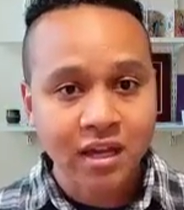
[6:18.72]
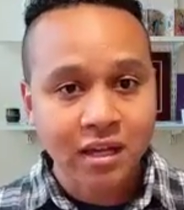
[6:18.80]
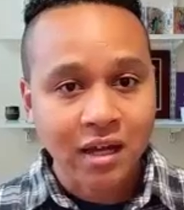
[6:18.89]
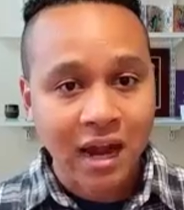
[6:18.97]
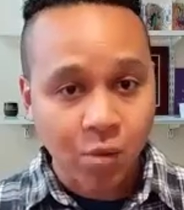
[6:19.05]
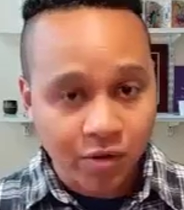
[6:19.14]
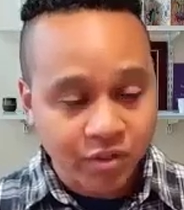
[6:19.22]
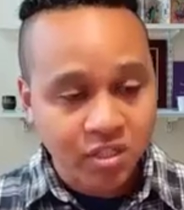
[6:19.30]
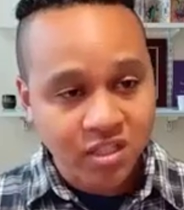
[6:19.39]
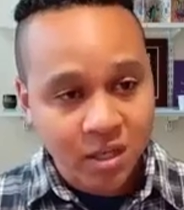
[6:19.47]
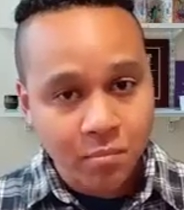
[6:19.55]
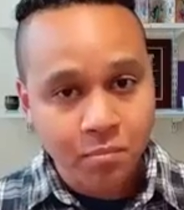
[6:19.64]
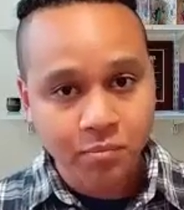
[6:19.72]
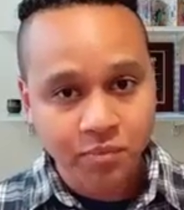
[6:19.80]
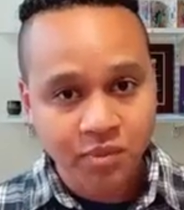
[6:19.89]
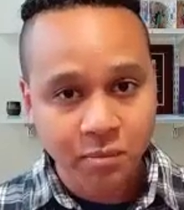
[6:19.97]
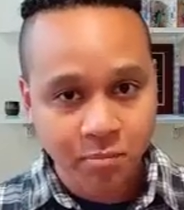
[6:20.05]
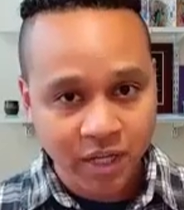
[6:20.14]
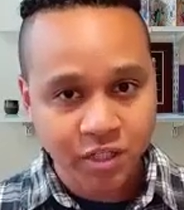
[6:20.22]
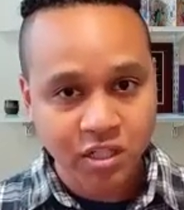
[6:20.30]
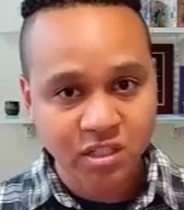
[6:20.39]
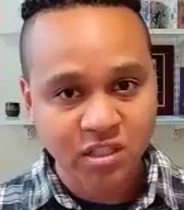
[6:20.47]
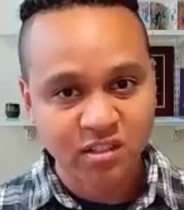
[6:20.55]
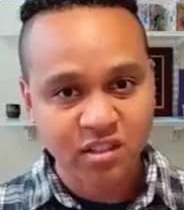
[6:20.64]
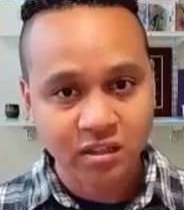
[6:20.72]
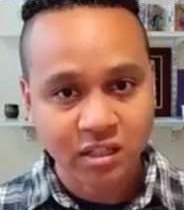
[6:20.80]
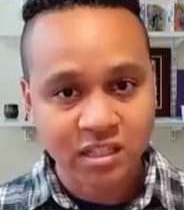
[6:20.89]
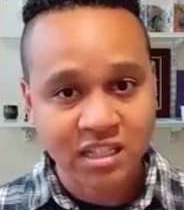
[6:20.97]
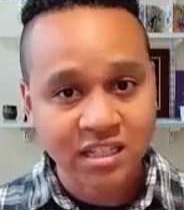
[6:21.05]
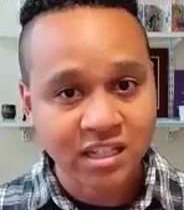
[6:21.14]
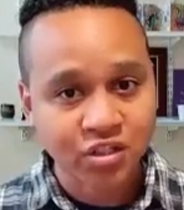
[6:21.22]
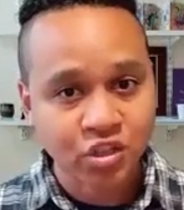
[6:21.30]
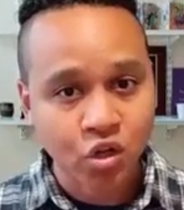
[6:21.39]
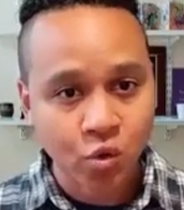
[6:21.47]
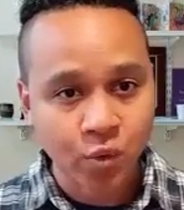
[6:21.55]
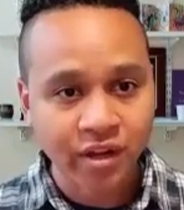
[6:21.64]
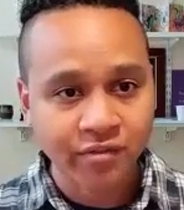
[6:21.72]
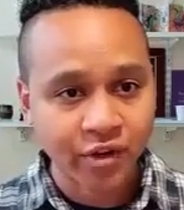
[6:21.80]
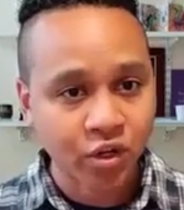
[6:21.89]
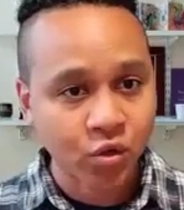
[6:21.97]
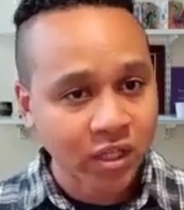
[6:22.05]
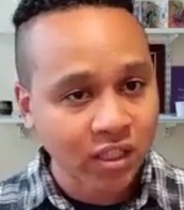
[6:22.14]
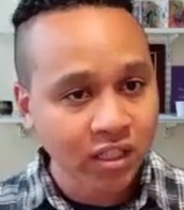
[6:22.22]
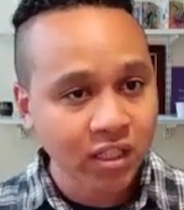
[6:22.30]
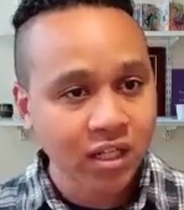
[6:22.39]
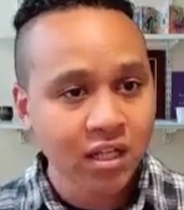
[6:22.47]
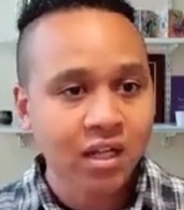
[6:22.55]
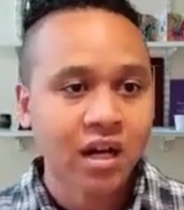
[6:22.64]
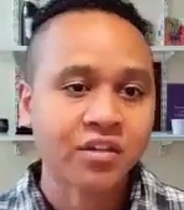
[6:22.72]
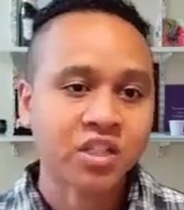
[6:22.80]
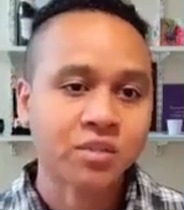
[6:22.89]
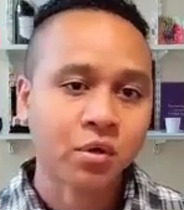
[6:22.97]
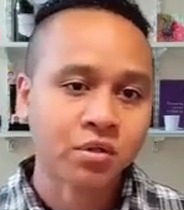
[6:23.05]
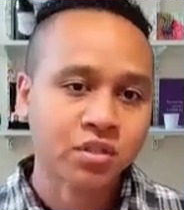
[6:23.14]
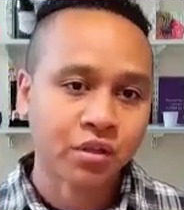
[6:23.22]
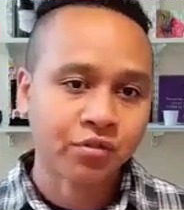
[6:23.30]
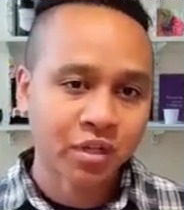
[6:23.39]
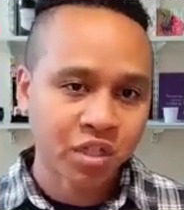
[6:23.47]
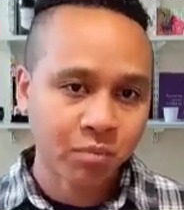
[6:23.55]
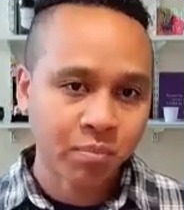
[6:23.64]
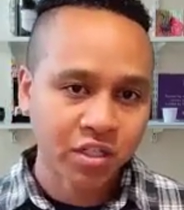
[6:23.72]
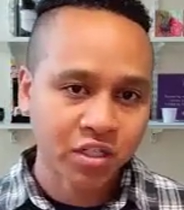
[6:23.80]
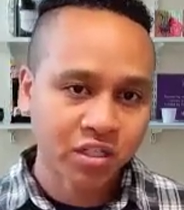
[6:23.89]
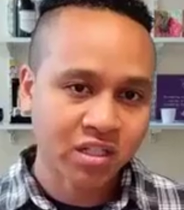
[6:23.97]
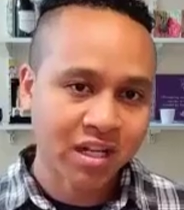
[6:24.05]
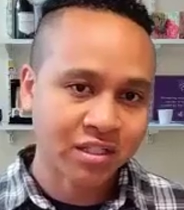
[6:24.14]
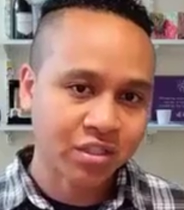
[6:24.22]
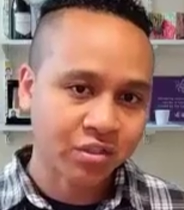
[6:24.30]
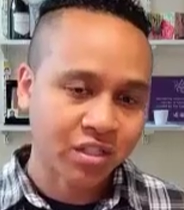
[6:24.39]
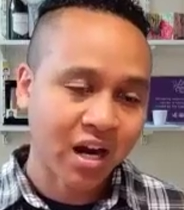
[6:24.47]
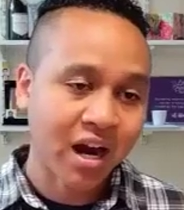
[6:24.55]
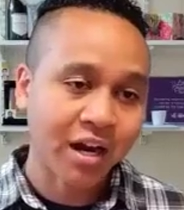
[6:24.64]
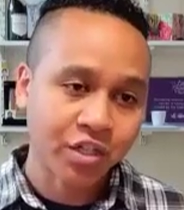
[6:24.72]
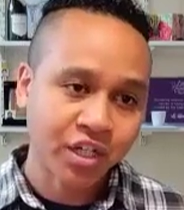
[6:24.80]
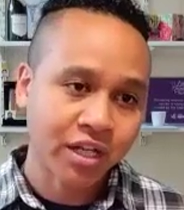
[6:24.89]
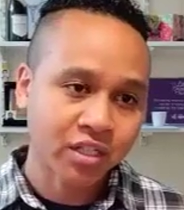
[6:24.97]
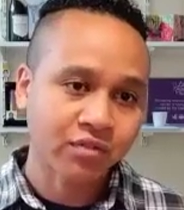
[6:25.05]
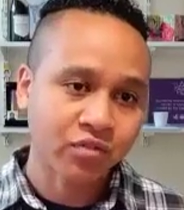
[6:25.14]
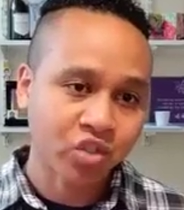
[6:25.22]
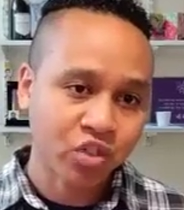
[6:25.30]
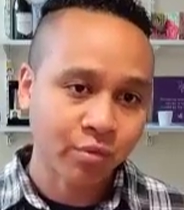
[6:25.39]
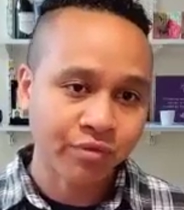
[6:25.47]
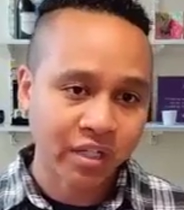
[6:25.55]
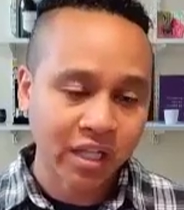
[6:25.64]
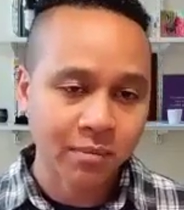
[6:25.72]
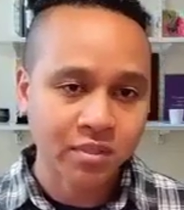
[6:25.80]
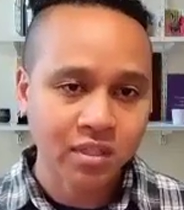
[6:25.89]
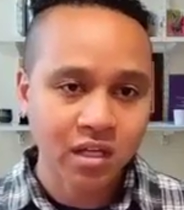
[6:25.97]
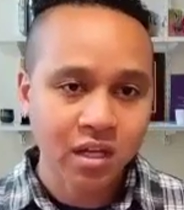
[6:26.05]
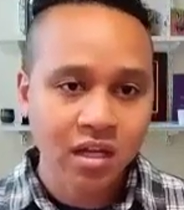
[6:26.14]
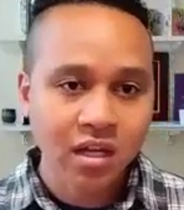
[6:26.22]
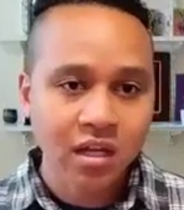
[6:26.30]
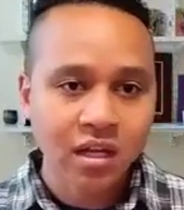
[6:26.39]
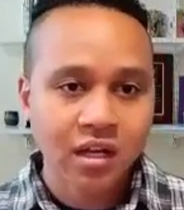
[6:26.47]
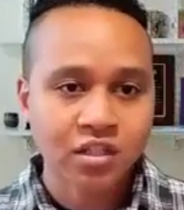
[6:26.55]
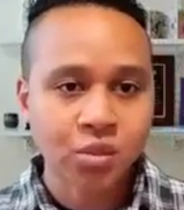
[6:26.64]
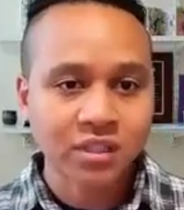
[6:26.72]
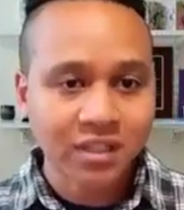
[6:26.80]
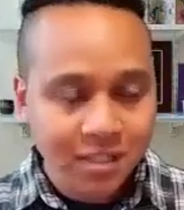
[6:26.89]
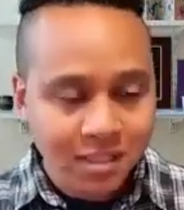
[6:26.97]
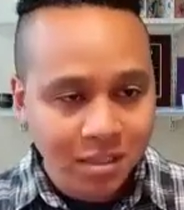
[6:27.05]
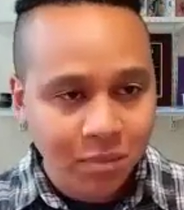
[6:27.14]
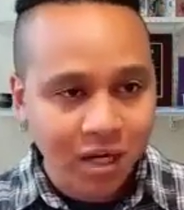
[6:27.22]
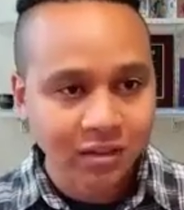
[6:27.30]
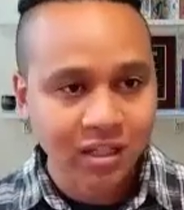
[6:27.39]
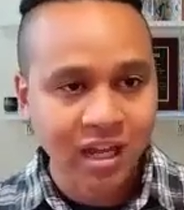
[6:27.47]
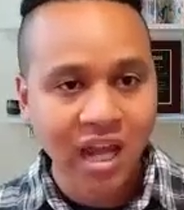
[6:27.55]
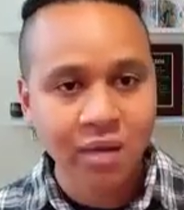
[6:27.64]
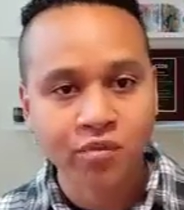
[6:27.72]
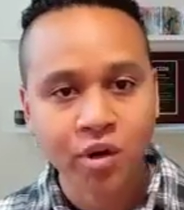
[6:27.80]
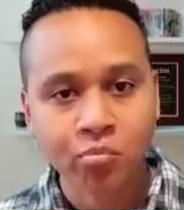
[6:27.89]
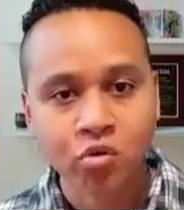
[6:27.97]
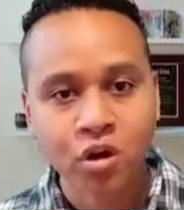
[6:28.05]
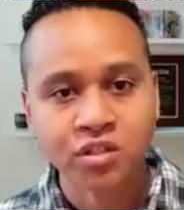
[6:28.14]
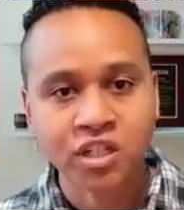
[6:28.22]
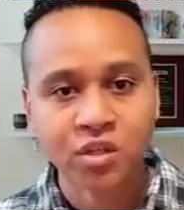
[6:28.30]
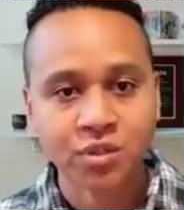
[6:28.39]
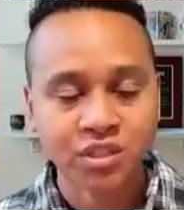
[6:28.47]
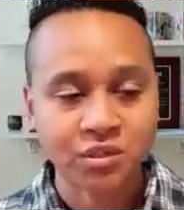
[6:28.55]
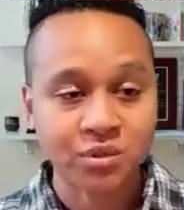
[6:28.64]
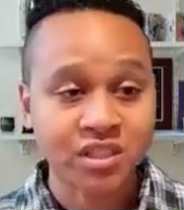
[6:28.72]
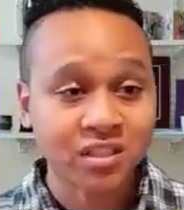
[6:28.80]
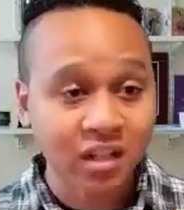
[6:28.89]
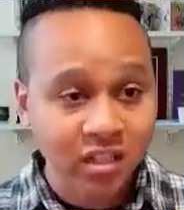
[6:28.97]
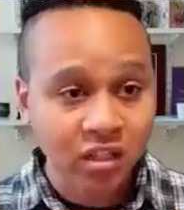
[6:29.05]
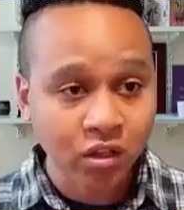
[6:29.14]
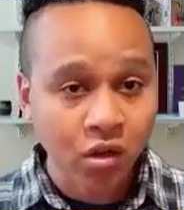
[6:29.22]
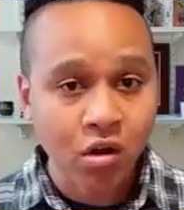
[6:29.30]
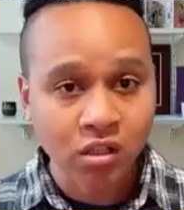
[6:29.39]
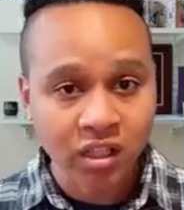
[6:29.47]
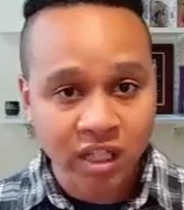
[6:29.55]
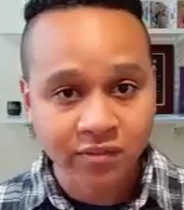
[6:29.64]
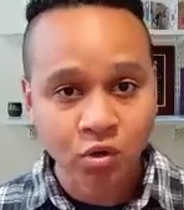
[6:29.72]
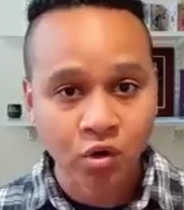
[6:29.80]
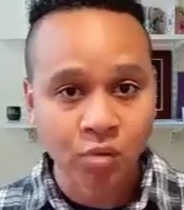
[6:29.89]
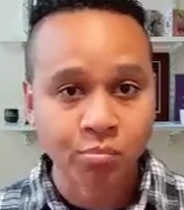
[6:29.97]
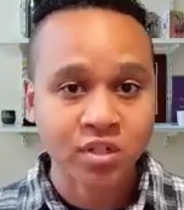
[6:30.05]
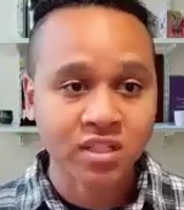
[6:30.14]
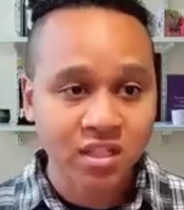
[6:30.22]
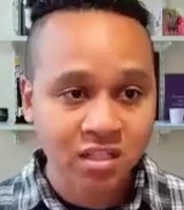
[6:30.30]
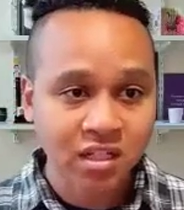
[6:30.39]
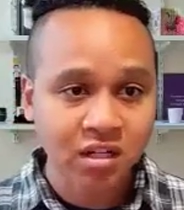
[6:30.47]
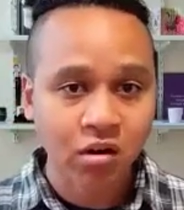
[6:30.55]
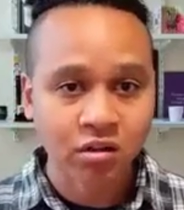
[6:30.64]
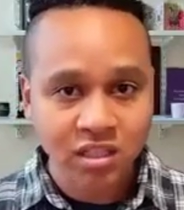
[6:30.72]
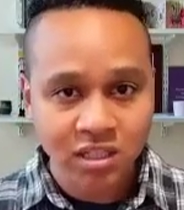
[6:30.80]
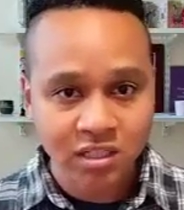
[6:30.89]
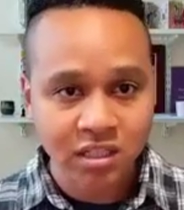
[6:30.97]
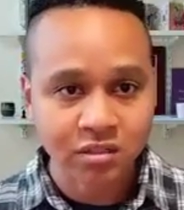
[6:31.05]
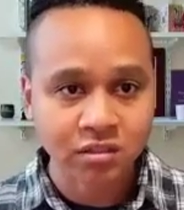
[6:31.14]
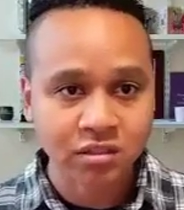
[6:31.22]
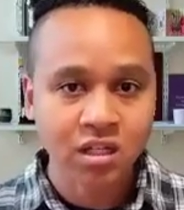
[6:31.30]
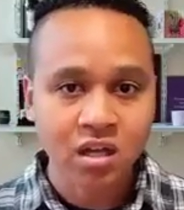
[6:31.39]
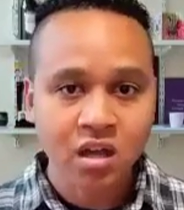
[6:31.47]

However, some patients, the T cells go away very quickly, and this poses a threat to the patient as there's a higher chance of tumor relapse. And so with this in mind, the aim of our project was to study long-lived or persisting CAR-T cells